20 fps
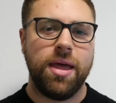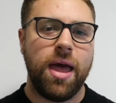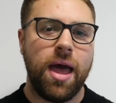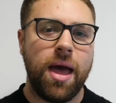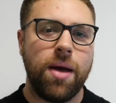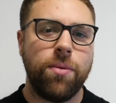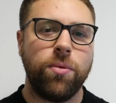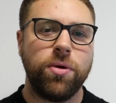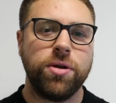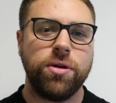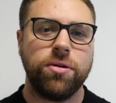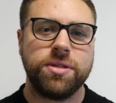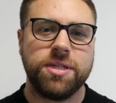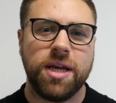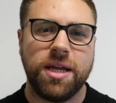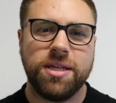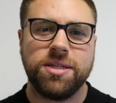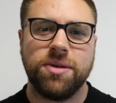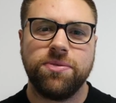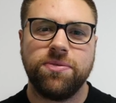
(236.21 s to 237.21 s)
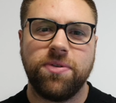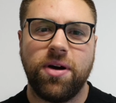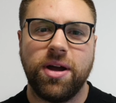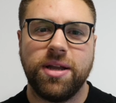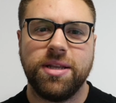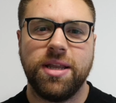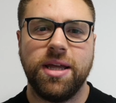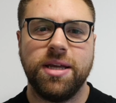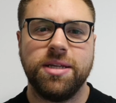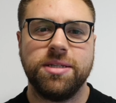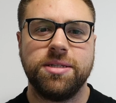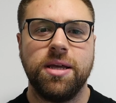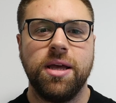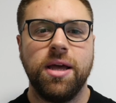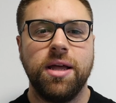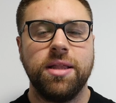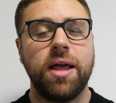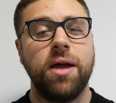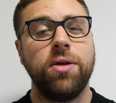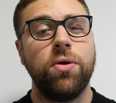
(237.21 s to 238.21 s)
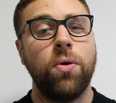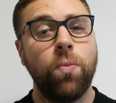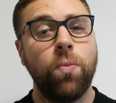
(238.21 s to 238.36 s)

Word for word: And what you'll tend to find is that your